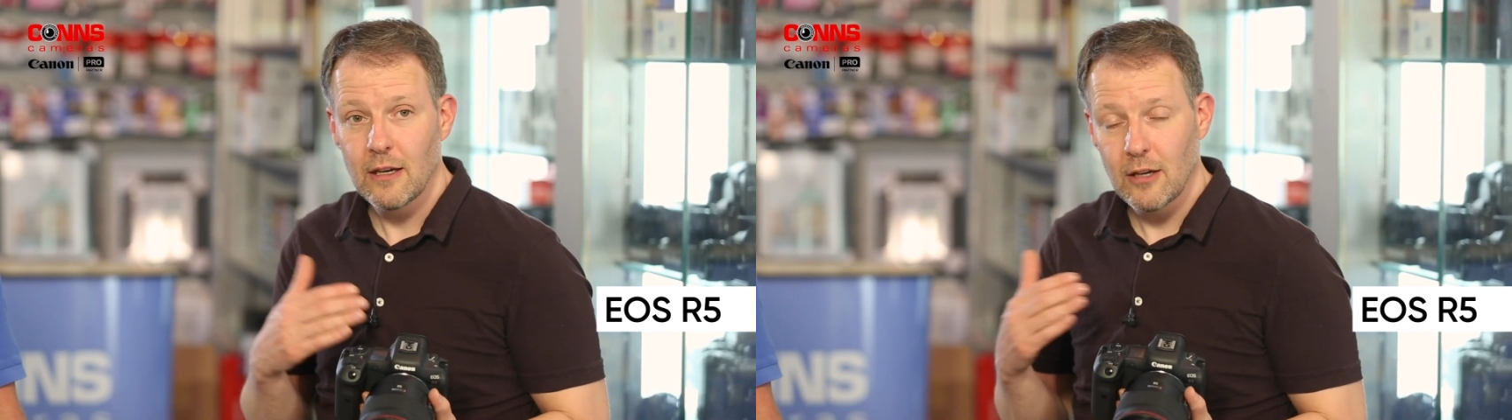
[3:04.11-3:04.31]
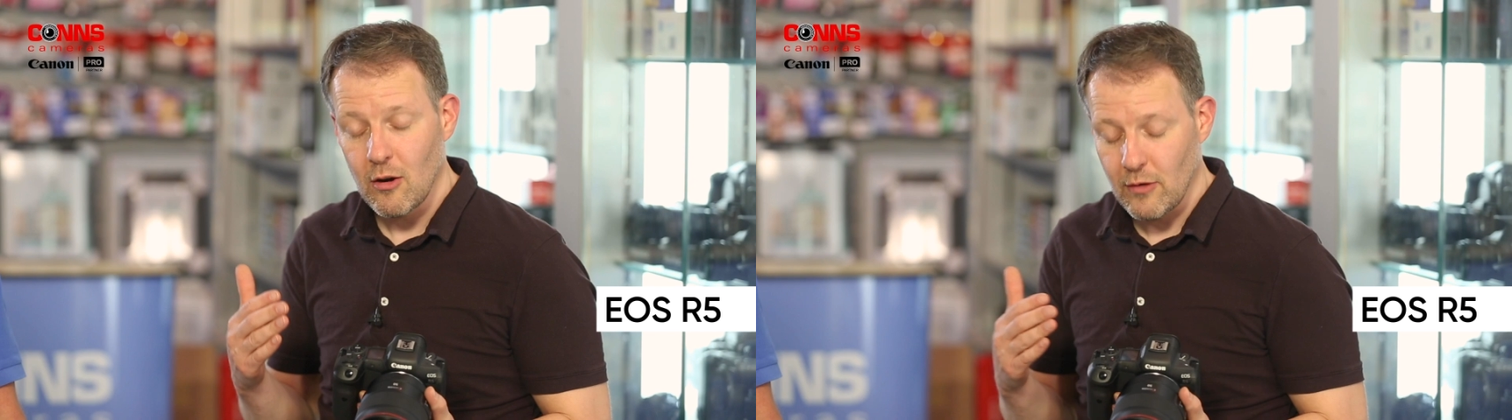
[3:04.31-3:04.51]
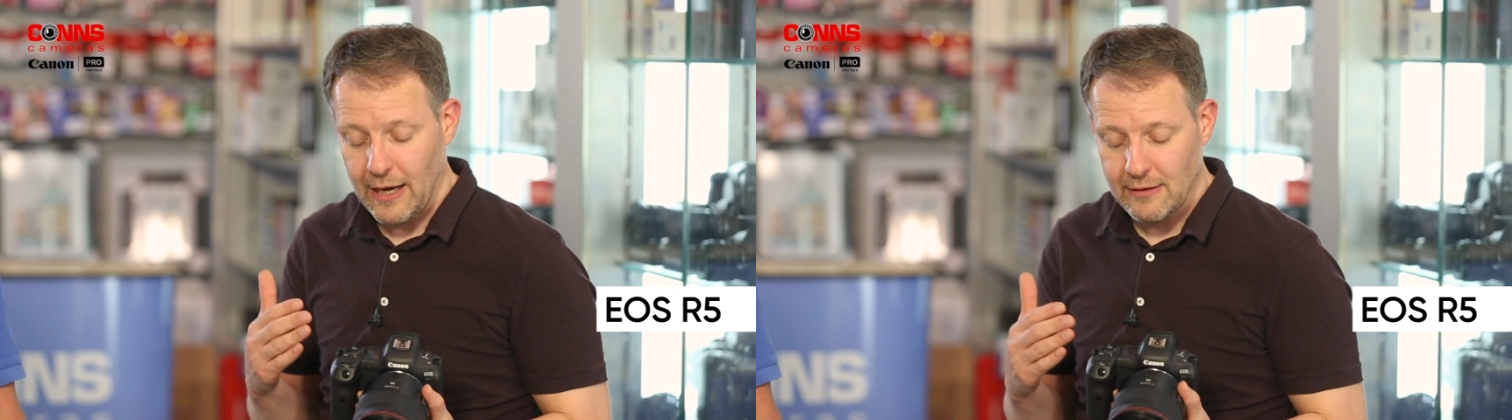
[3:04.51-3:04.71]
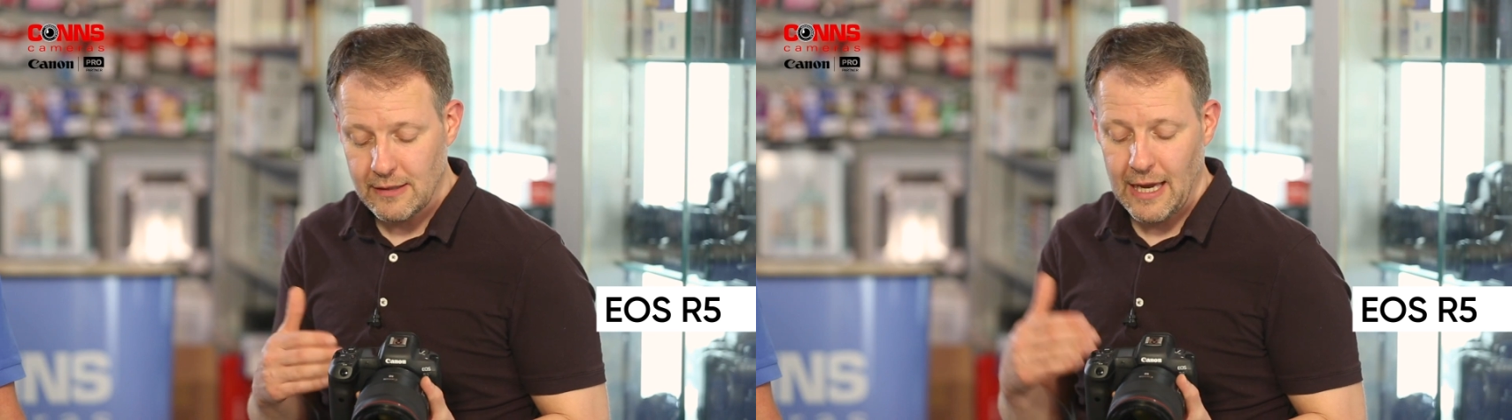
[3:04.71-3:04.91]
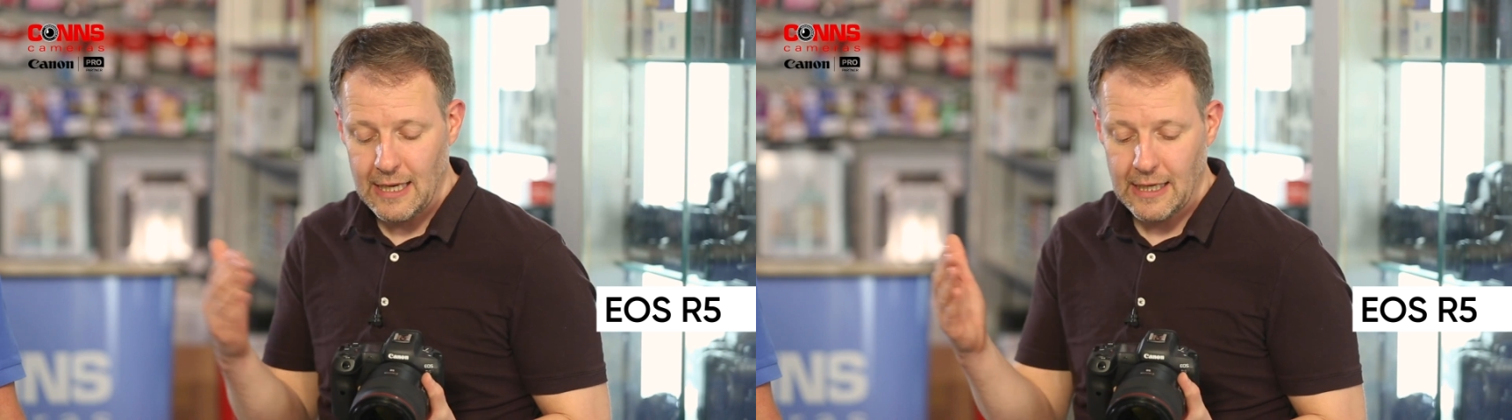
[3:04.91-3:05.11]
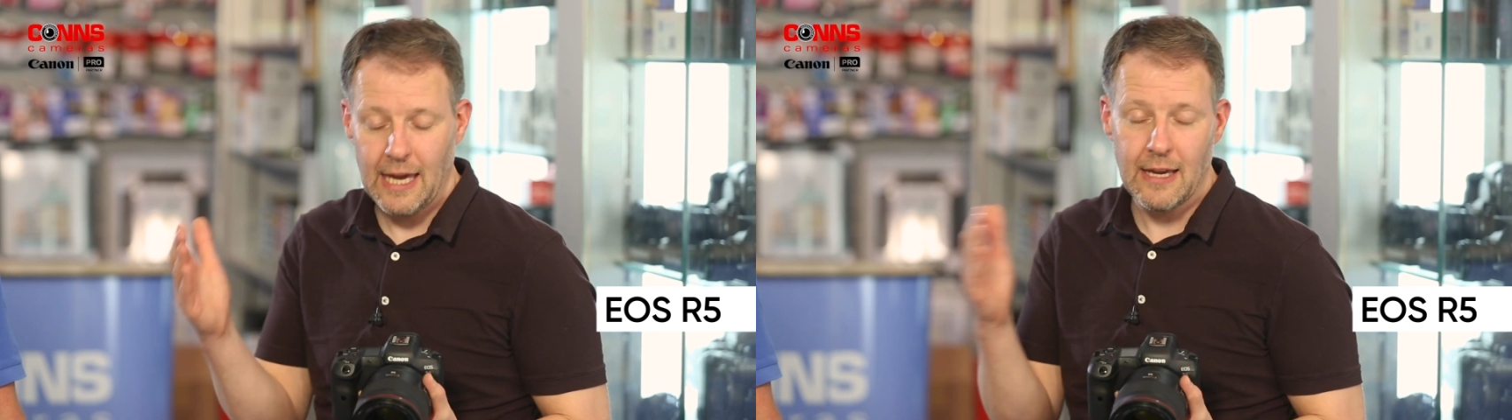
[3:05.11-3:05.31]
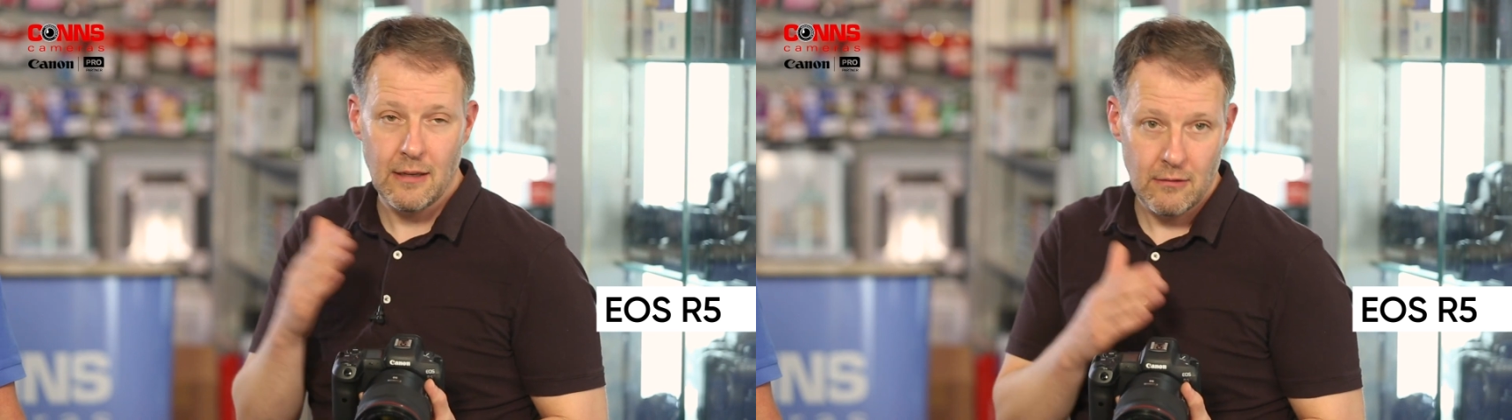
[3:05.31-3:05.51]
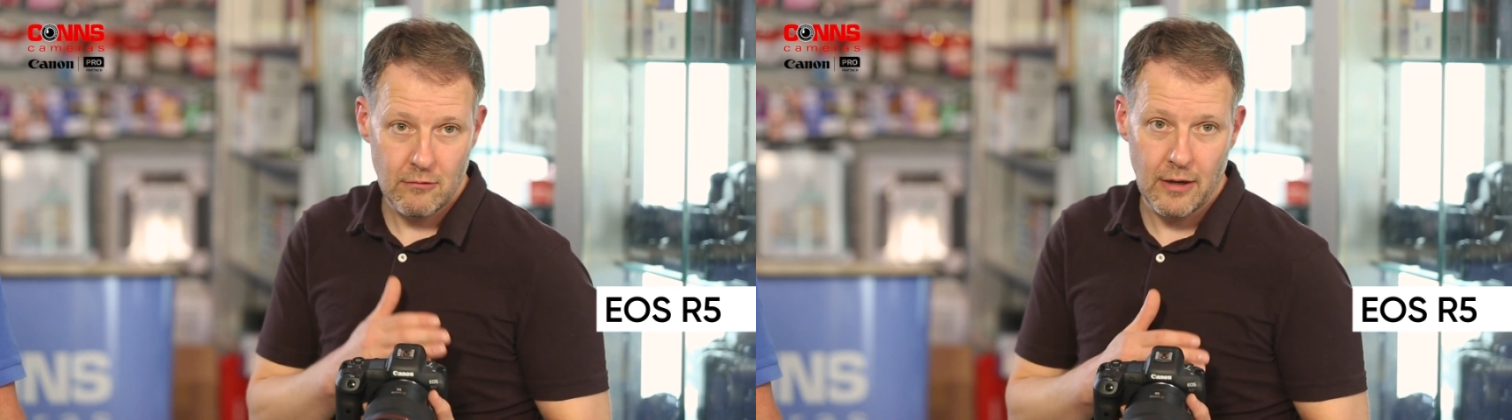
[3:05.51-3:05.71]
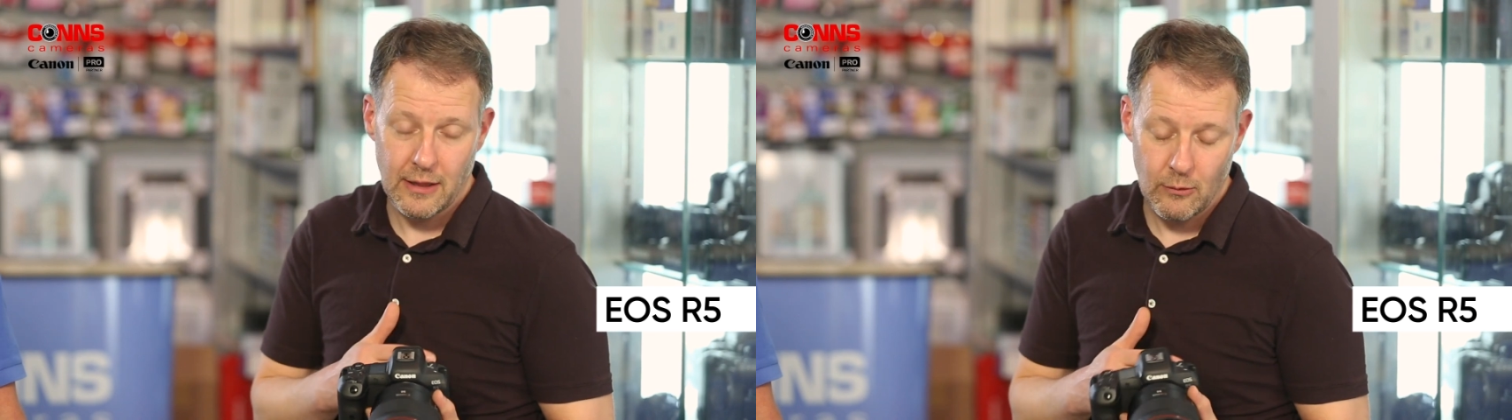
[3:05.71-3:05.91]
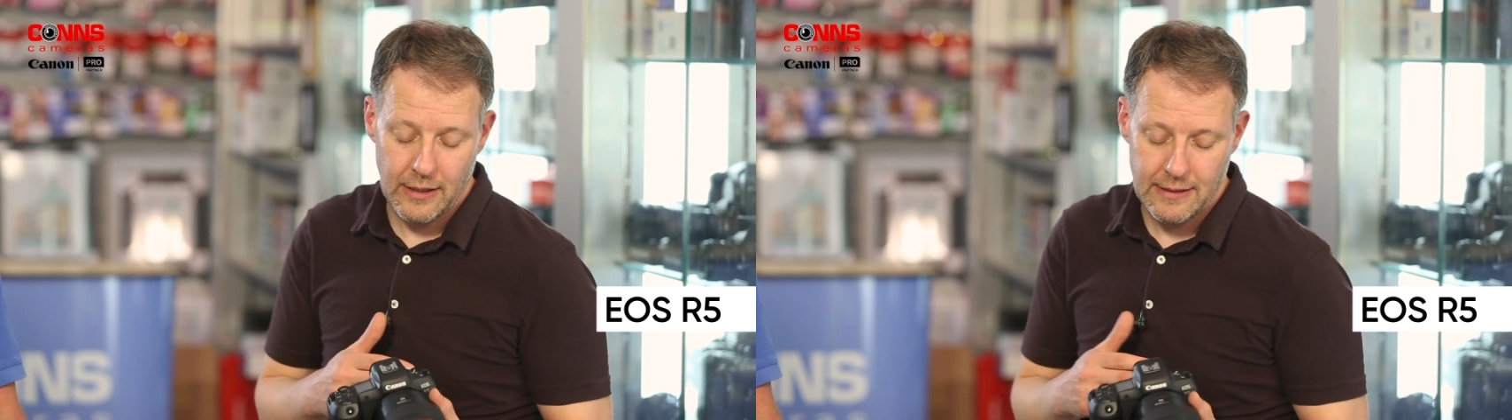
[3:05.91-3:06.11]
codecs 8K
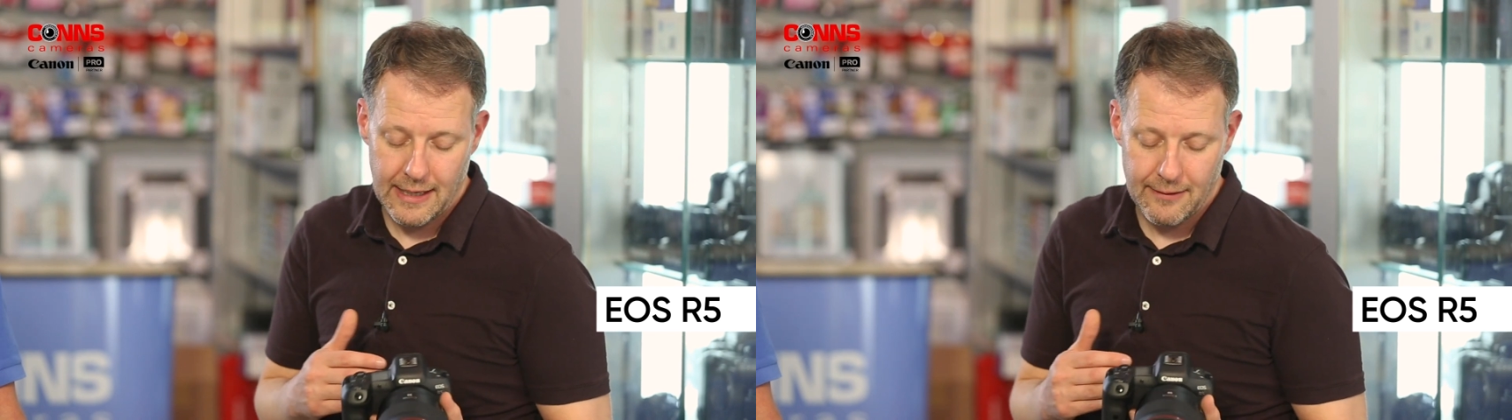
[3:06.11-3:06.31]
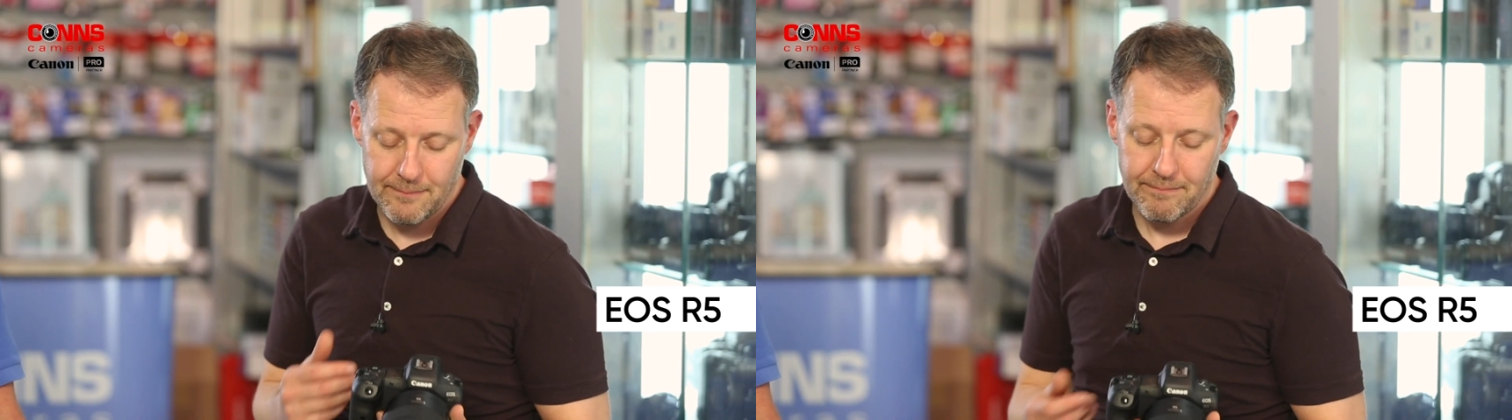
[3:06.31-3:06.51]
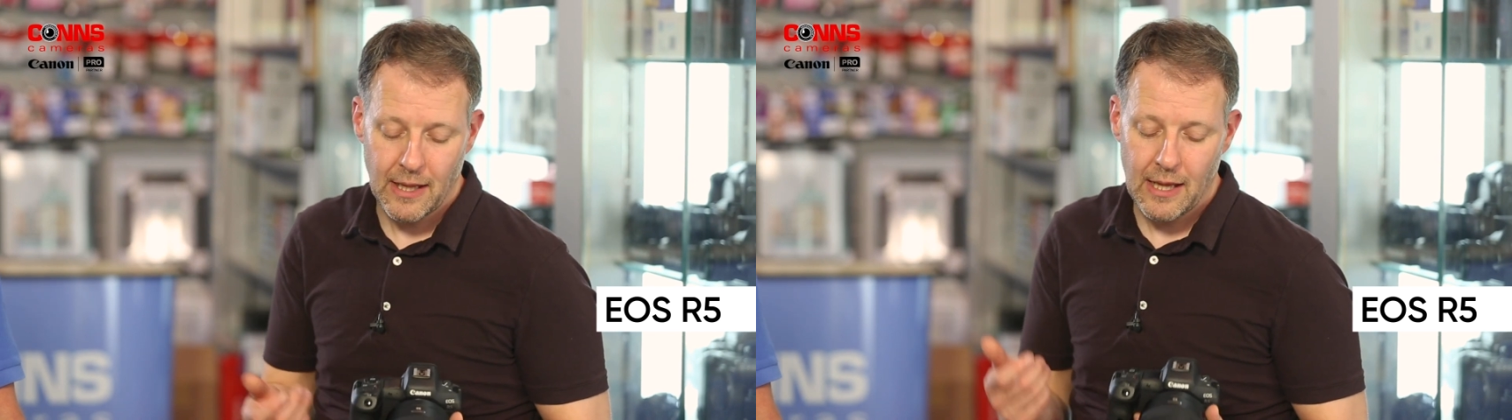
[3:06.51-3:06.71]
right the way down.